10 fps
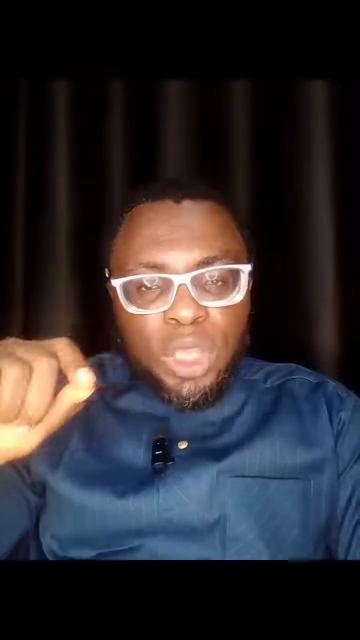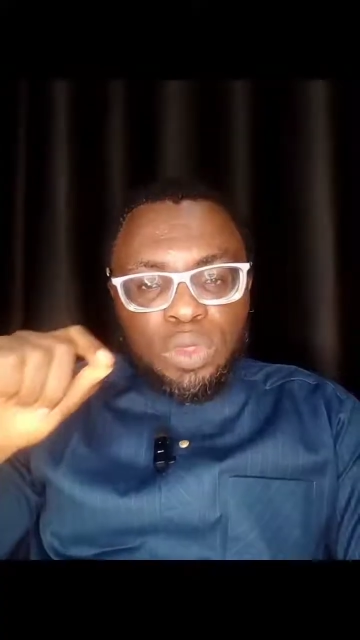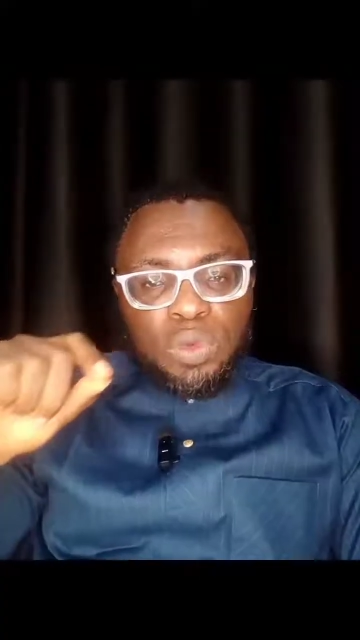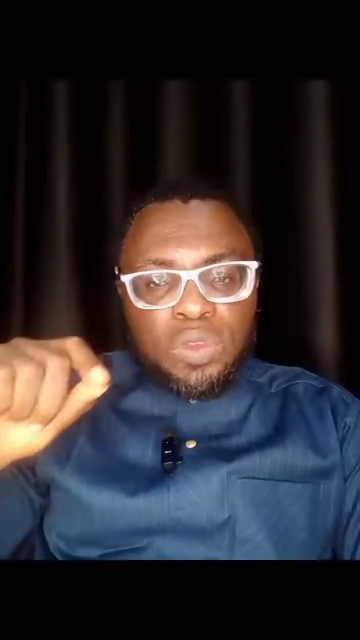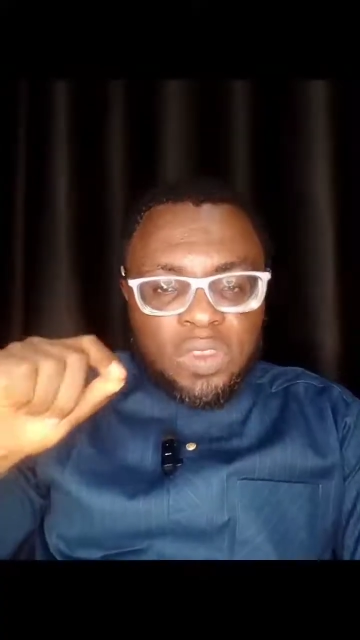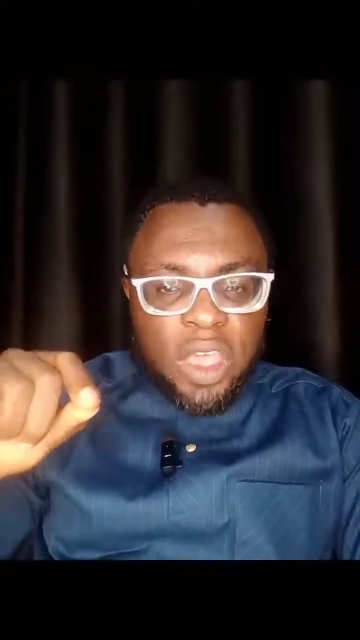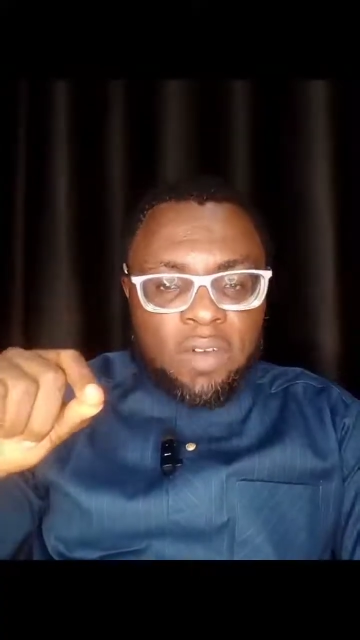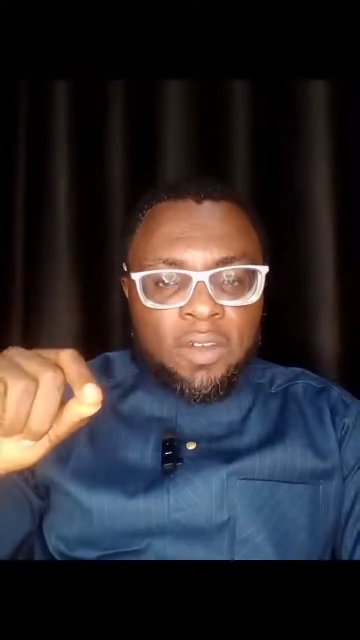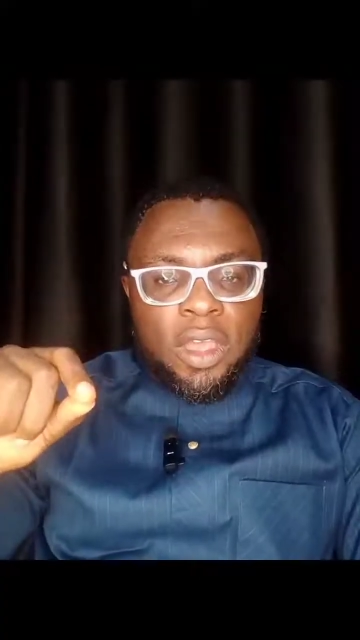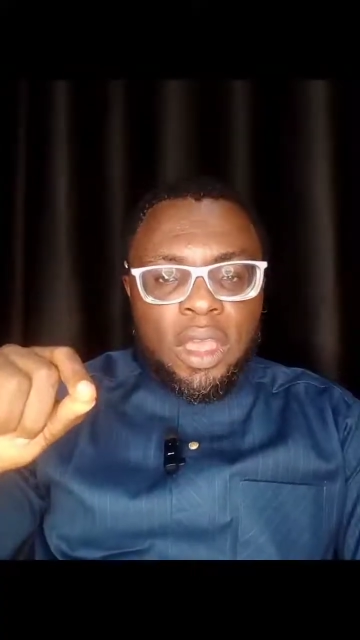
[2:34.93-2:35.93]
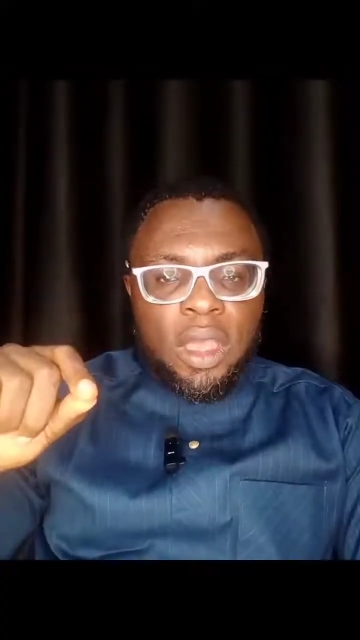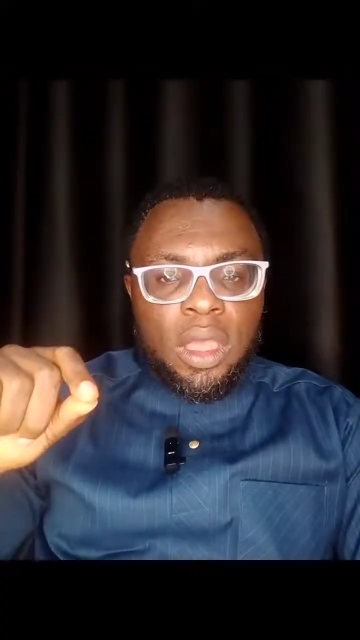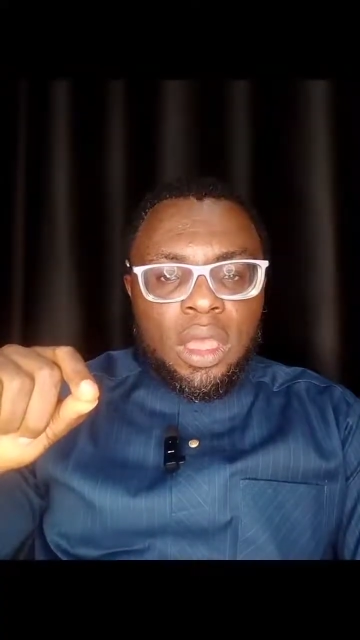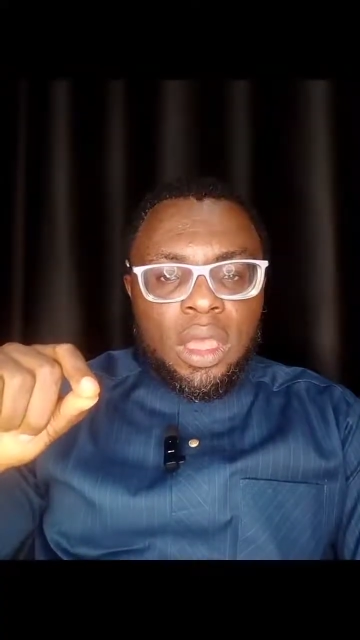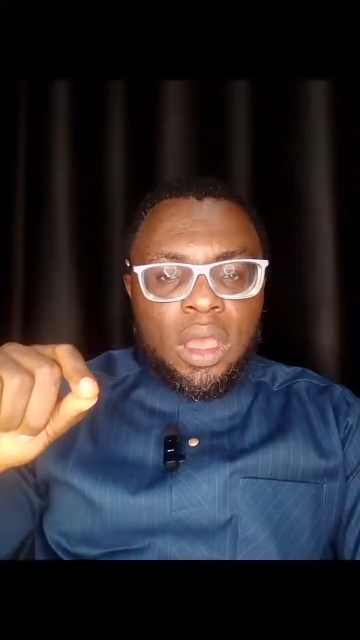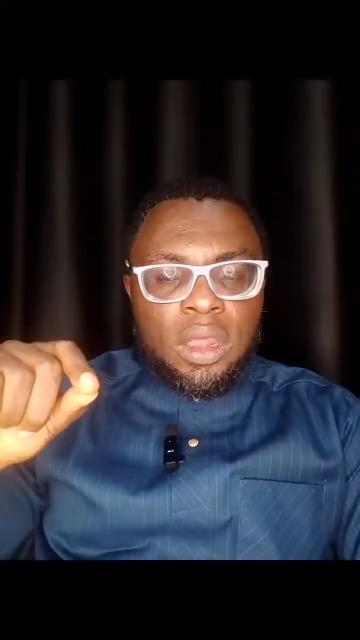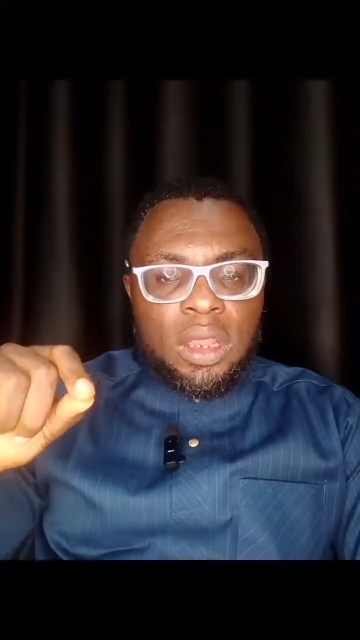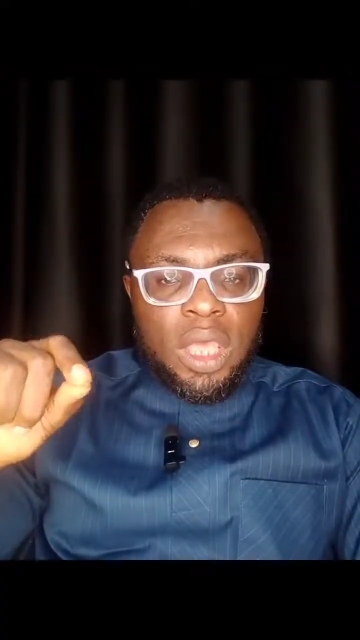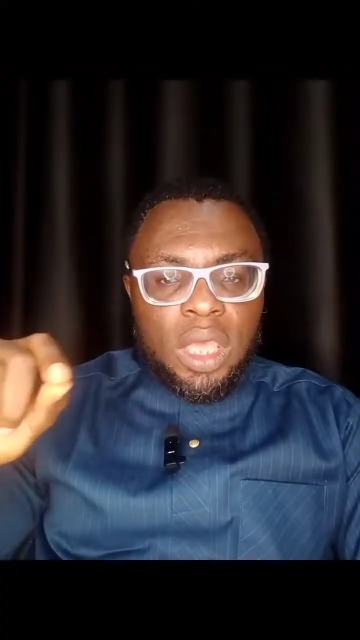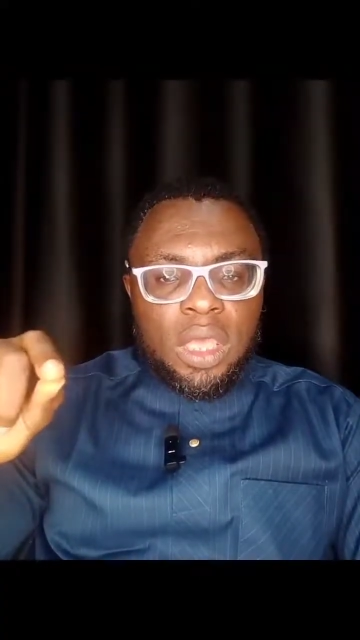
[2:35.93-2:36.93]
me to serve
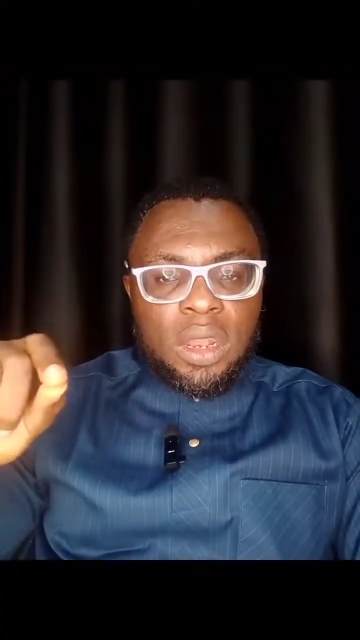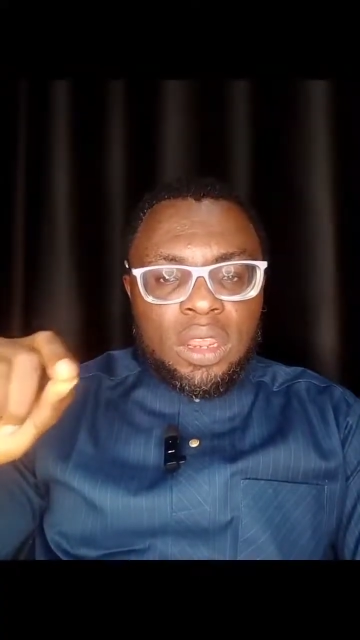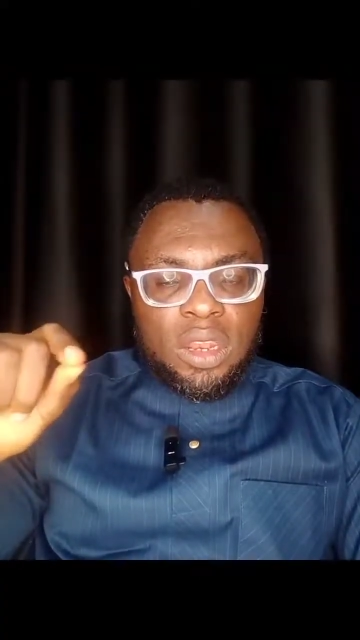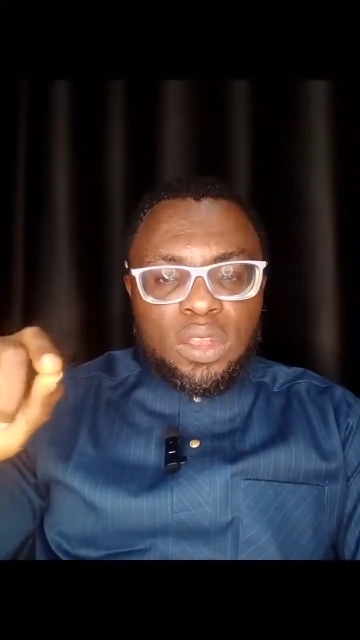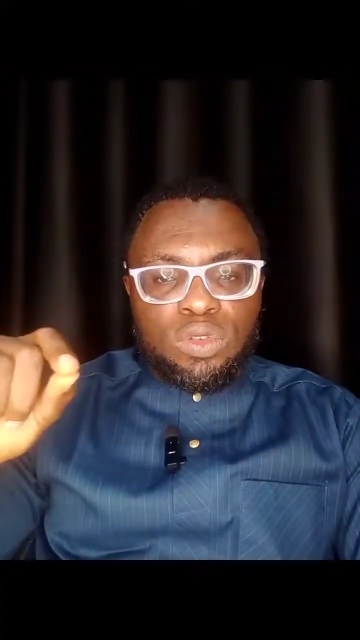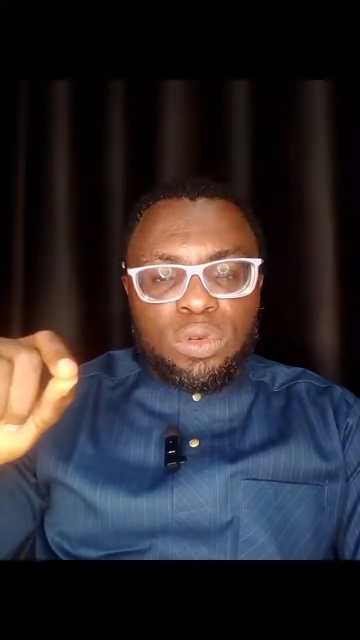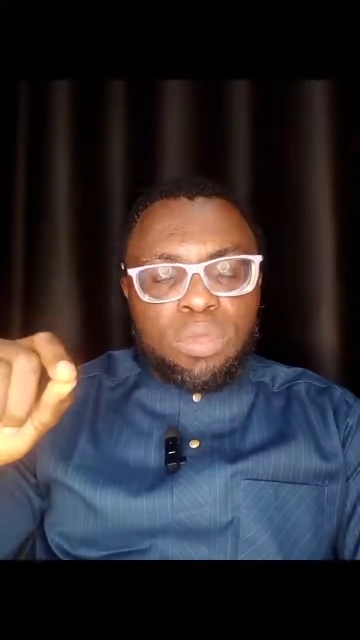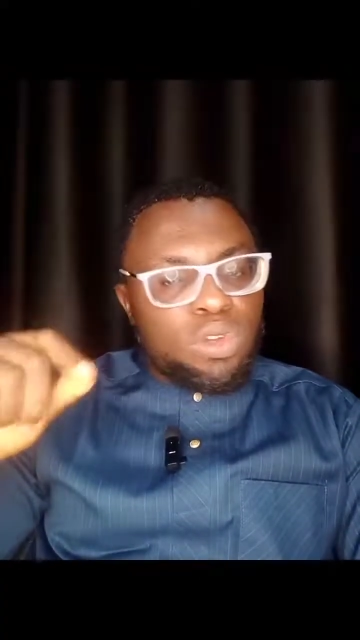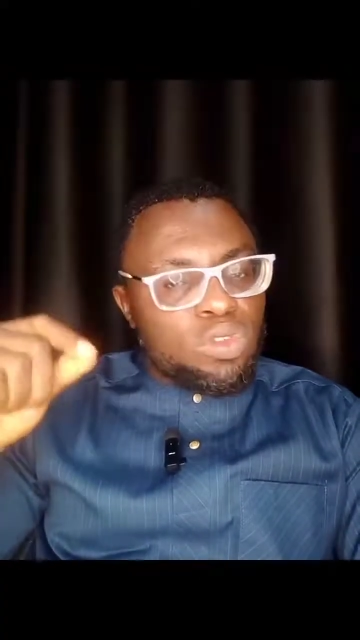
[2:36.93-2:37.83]
the nation.